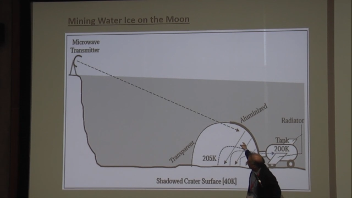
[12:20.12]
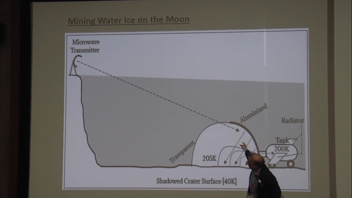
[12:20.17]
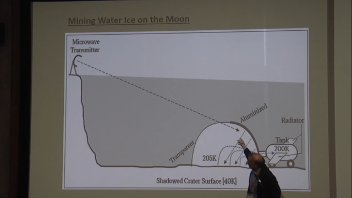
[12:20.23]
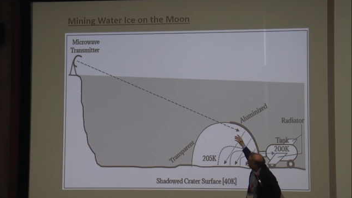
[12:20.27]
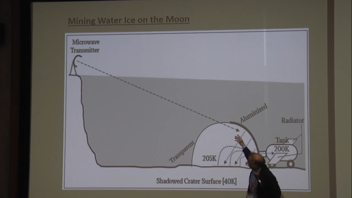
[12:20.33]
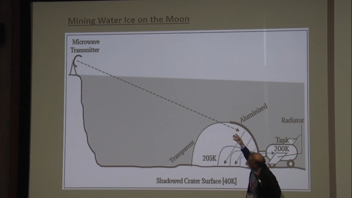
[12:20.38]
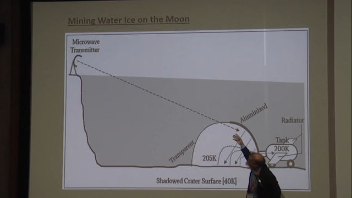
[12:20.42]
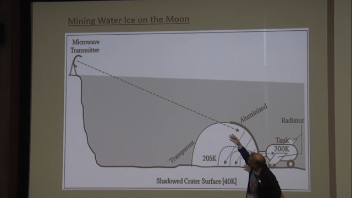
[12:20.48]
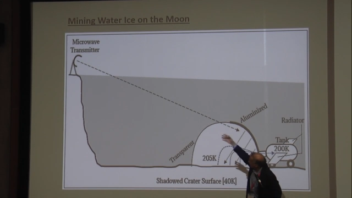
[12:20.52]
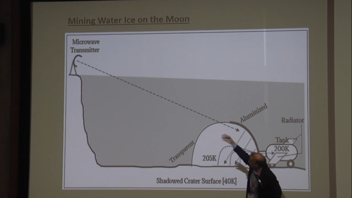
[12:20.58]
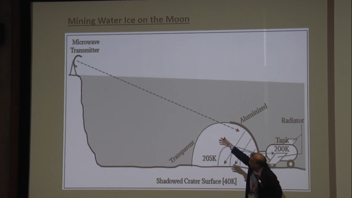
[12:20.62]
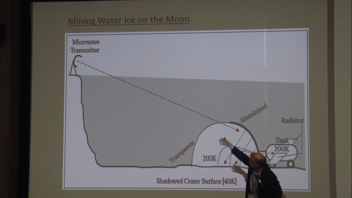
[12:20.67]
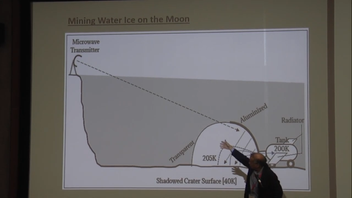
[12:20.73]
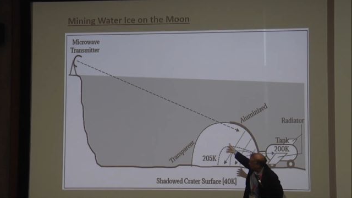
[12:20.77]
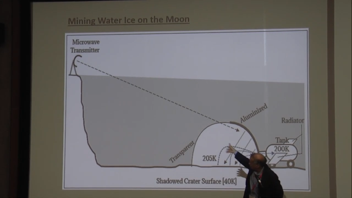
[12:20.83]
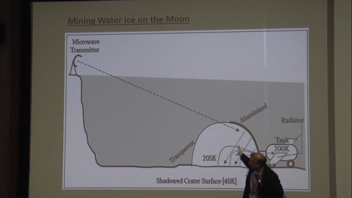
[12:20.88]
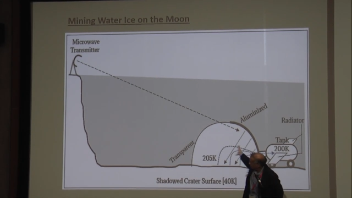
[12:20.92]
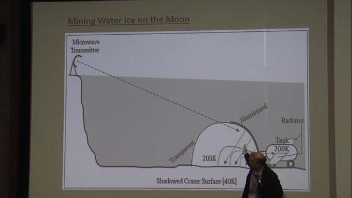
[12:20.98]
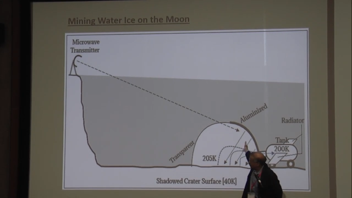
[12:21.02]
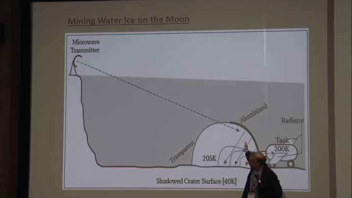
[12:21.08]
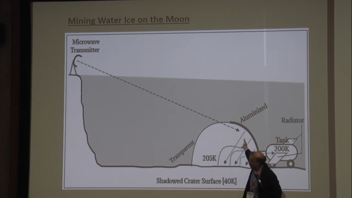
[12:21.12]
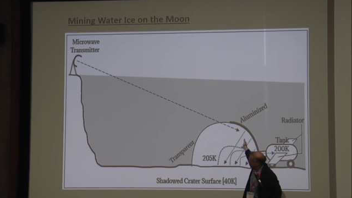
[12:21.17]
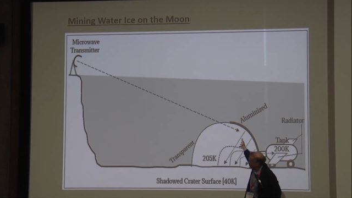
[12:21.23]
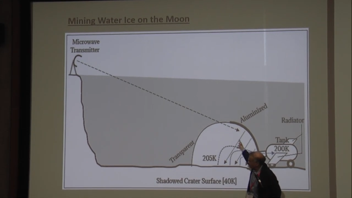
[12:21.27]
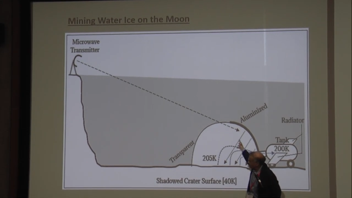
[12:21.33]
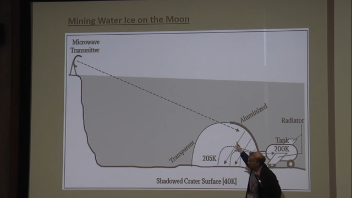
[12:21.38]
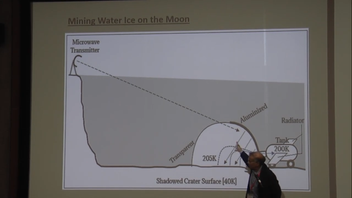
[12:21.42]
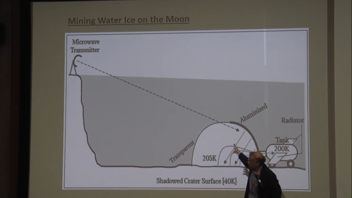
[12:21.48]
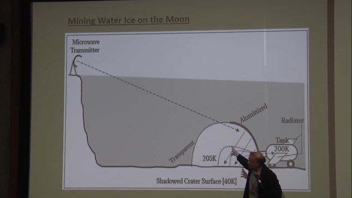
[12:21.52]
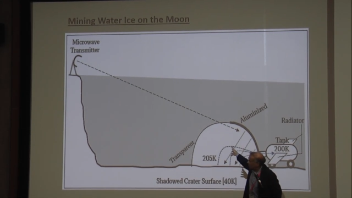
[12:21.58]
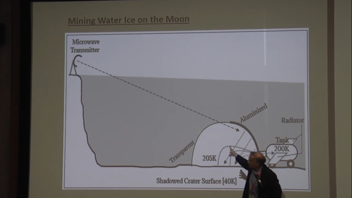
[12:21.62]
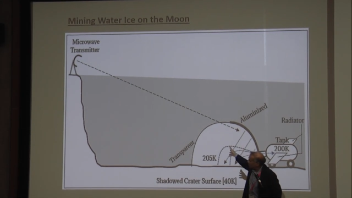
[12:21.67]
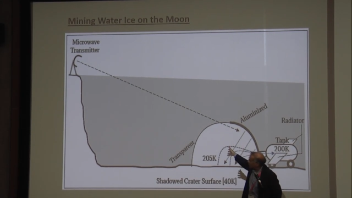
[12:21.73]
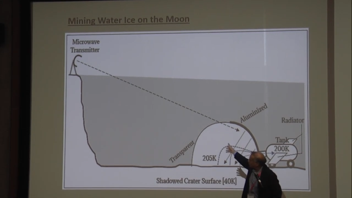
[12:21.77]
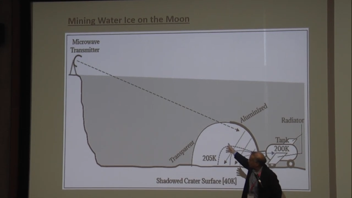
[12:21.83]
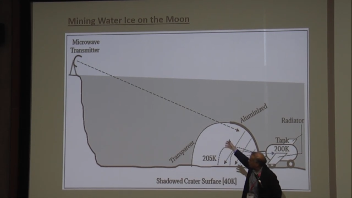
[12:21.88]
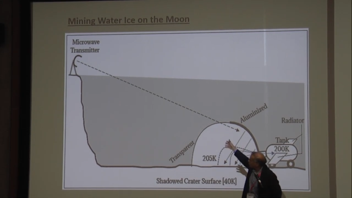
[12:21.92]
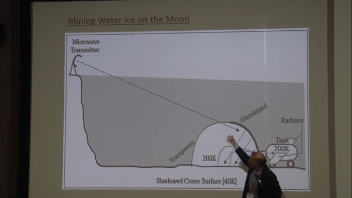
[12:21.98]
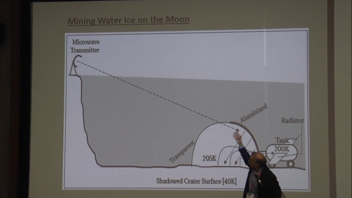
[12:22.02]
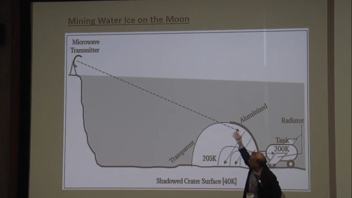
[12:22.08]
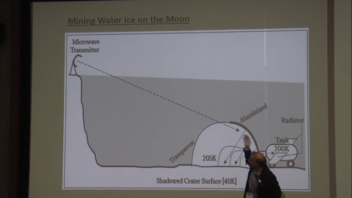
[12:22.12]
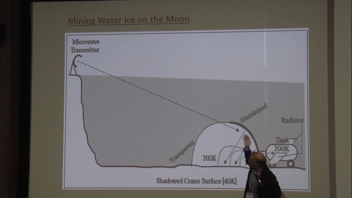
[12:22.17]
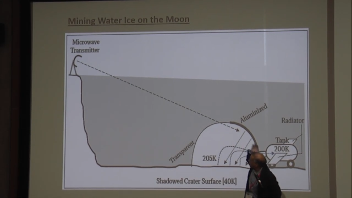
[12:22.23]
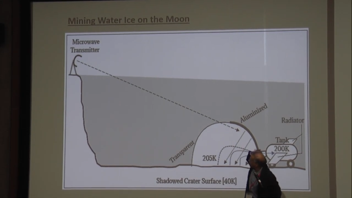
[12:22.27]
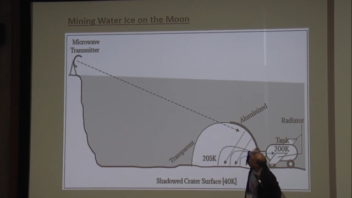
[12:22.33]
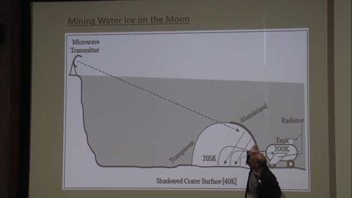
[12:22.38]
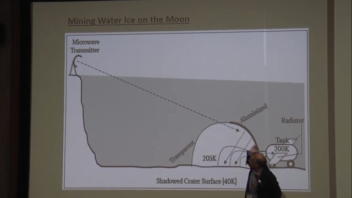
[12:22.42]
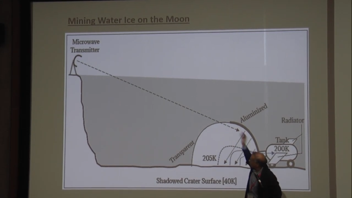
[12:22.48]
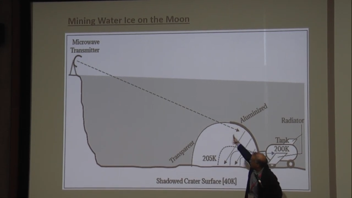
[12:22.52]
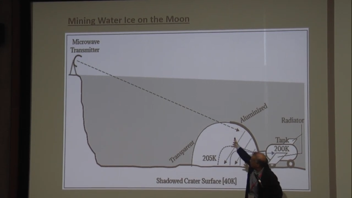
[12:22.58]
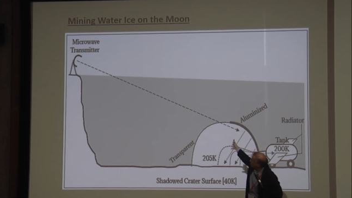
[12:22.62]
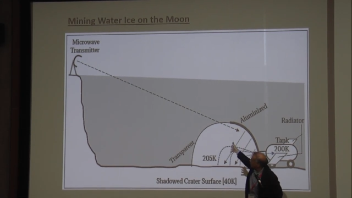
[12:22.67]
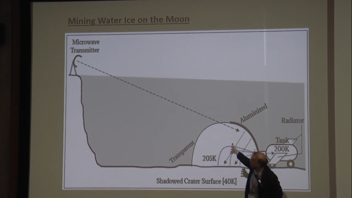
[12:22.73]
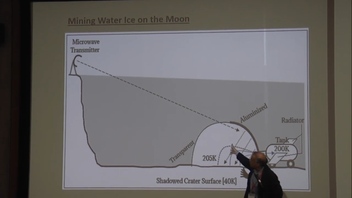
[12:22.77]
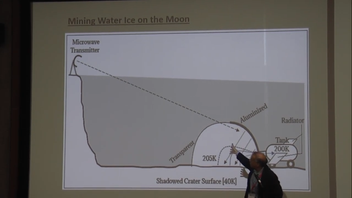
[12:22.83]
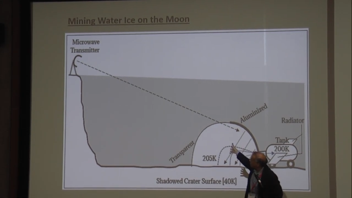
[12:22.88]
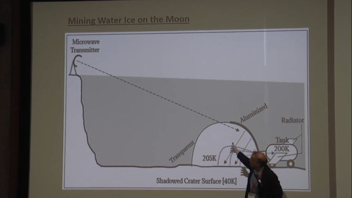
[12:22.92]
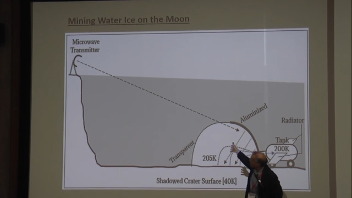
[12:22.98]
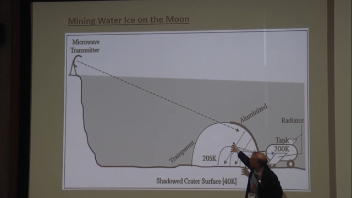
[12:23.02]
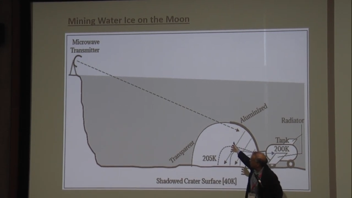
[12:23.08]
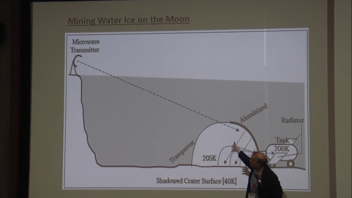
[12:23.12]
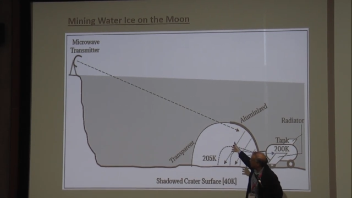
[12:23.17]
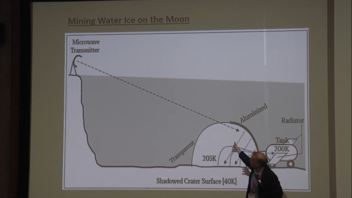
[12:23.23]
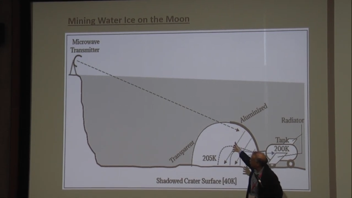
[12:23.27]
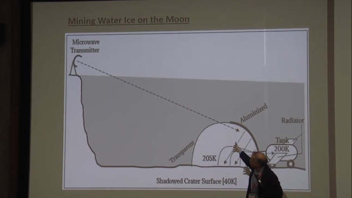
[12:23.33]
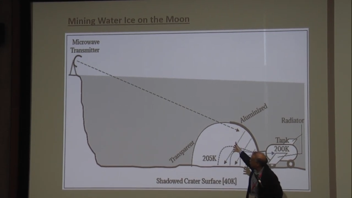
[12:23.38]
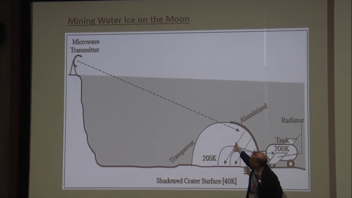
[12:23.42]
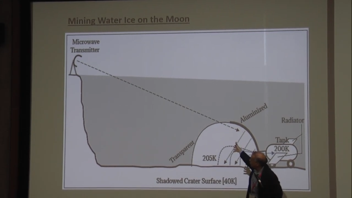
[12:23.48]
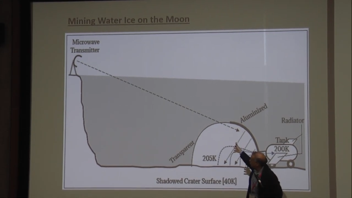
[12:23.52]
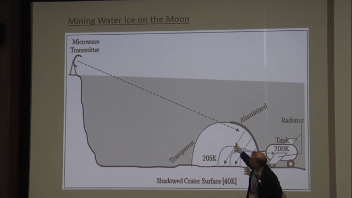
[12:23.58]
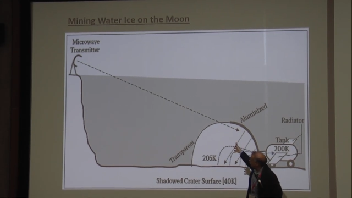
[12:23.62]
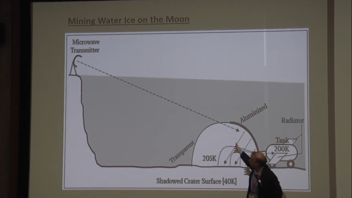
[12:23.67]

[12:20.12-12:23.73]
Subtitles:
No face is visible, so there are no lips to read.